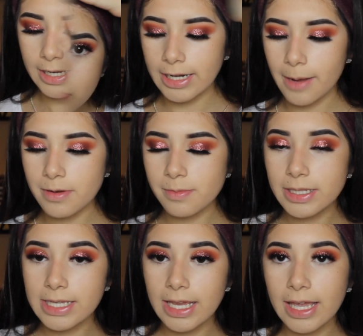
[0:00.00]
Now I'm going to
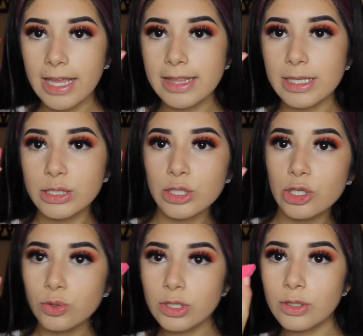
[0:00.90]
be taking this
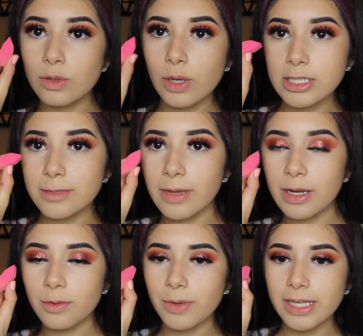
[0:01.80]
cute little
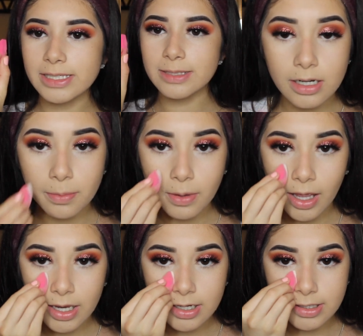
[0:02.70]
cosmetic wedge and
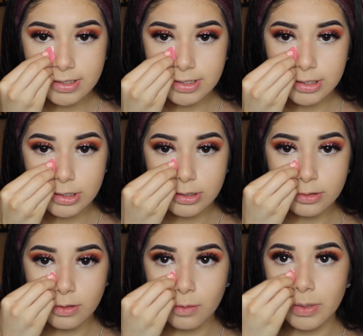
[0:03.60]
applying it,
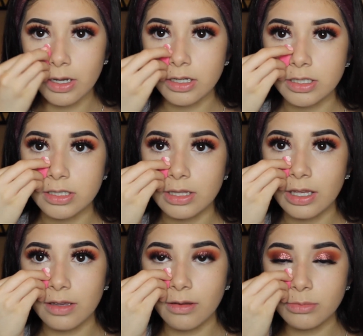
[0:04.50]
oh my gosh, it's
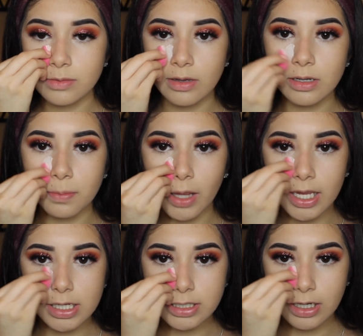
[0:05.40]
like, and
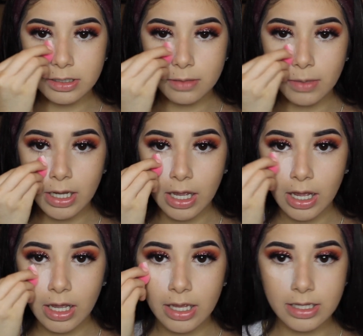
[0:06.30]
applying it to under my
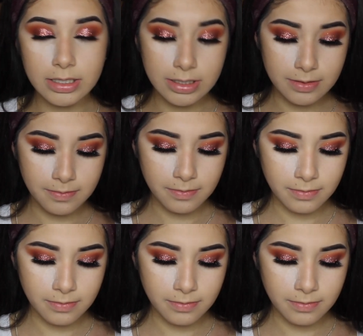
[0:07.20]
eyes.